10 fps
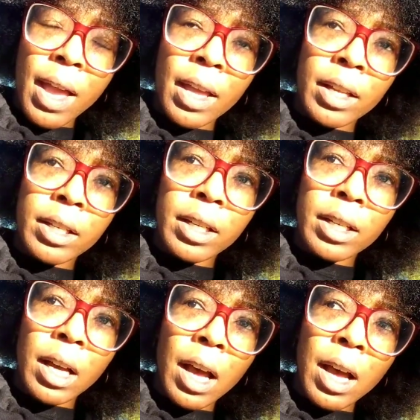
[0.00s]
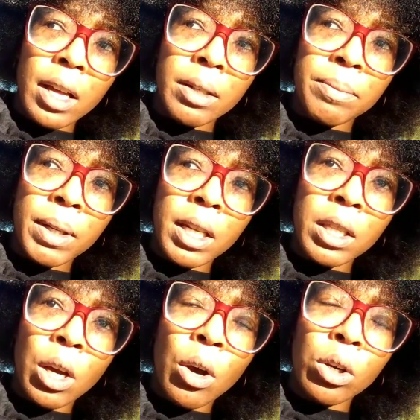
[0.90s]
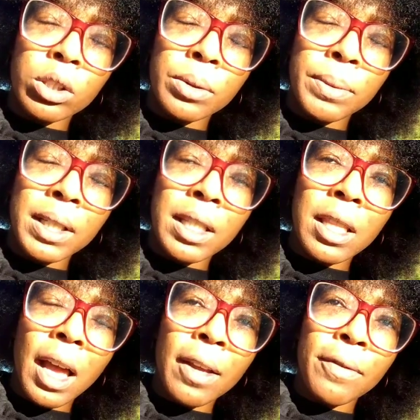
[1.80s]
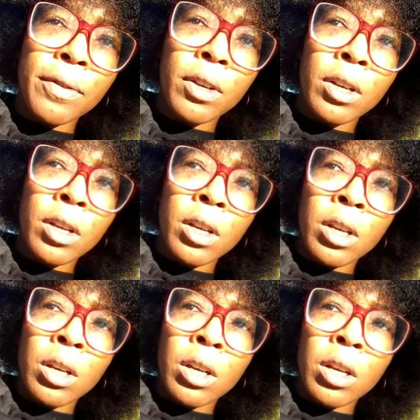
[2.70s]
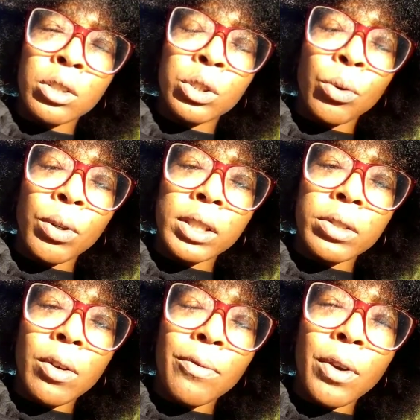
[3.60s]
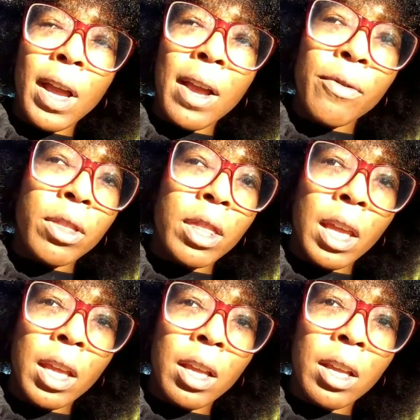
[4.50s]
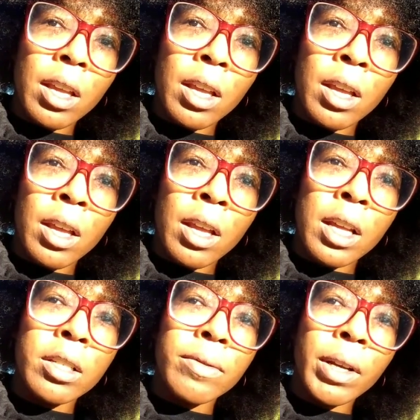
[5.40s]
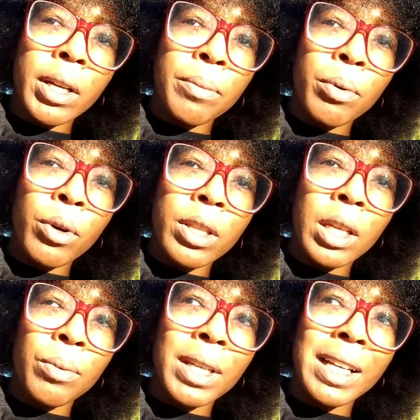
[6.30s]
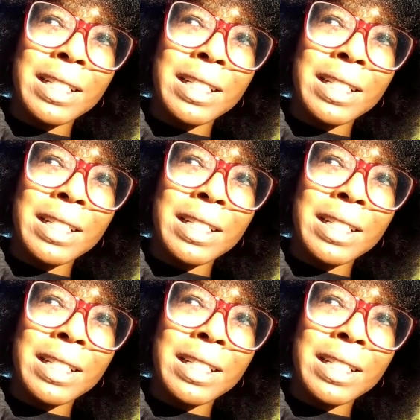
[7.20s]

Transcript: And God, being the ultimate life source for everything, it's very important that we